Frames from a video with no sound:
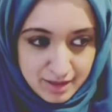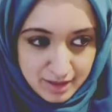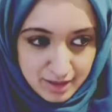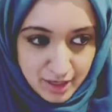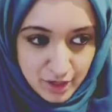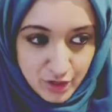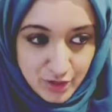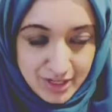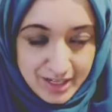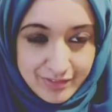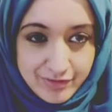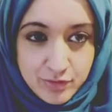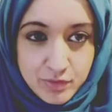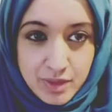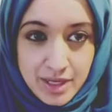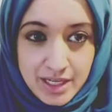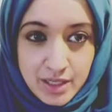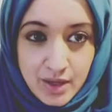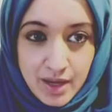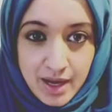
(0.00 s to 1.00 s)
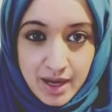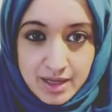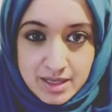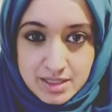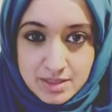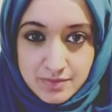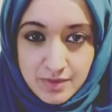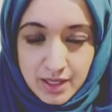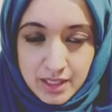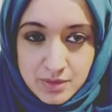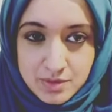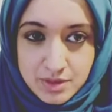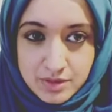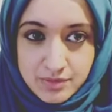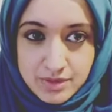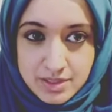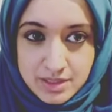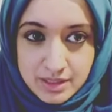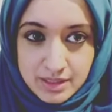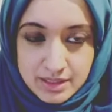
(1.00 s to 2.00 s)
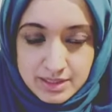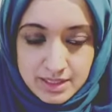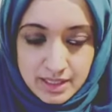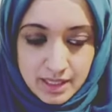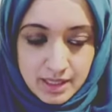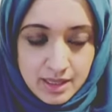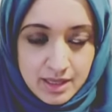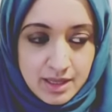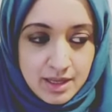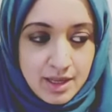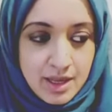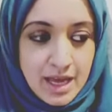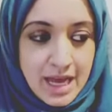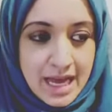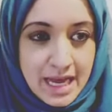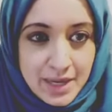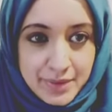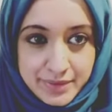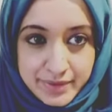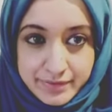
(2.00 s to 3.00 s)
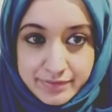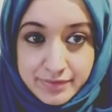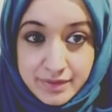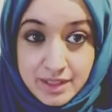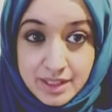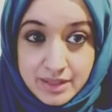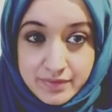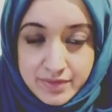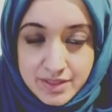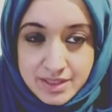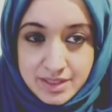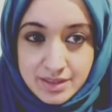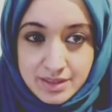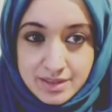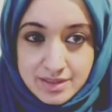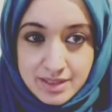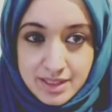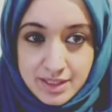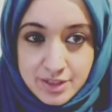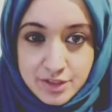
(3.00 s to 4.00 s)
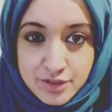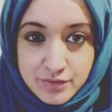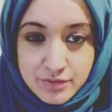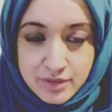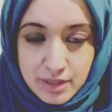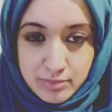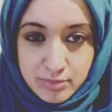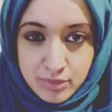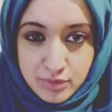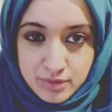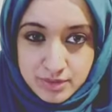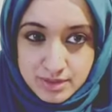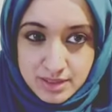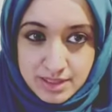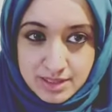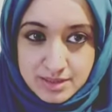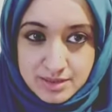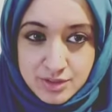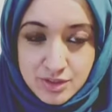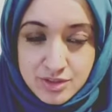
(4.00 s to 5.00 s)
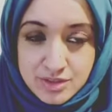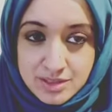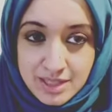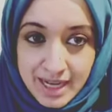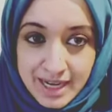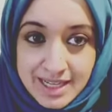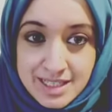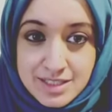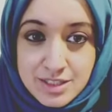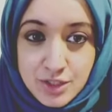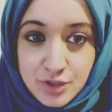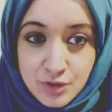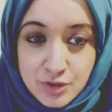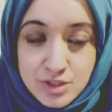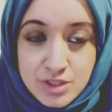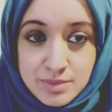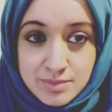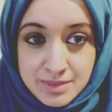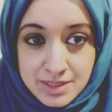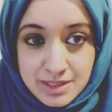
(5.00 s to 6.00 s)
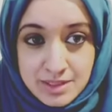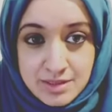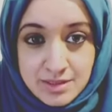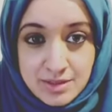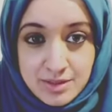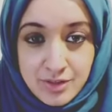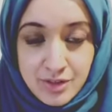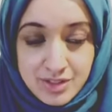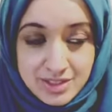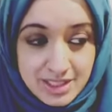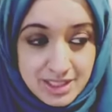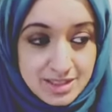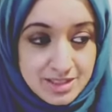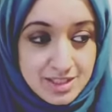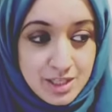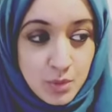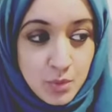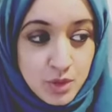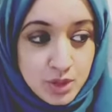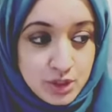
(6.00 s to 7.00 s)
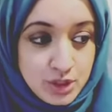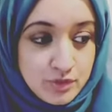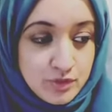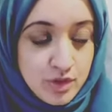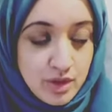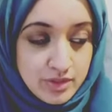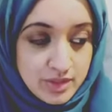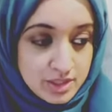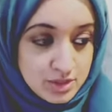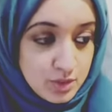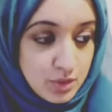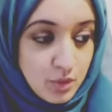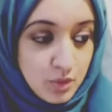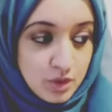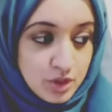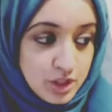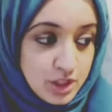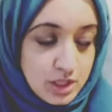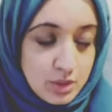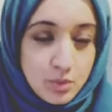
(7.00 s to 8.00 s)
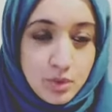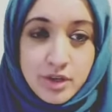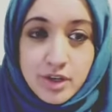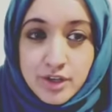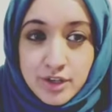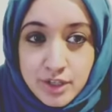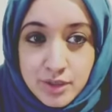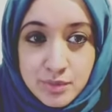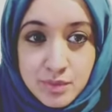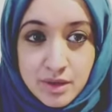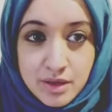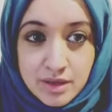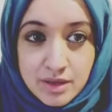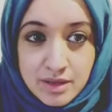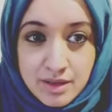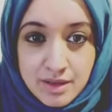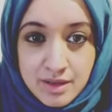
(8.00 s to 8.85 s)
are you living in your highest values every single day? How are you feeling every single day during that process? Because that is the ultimate. Because this is it. Once you've got this goal, you're going to want a new one.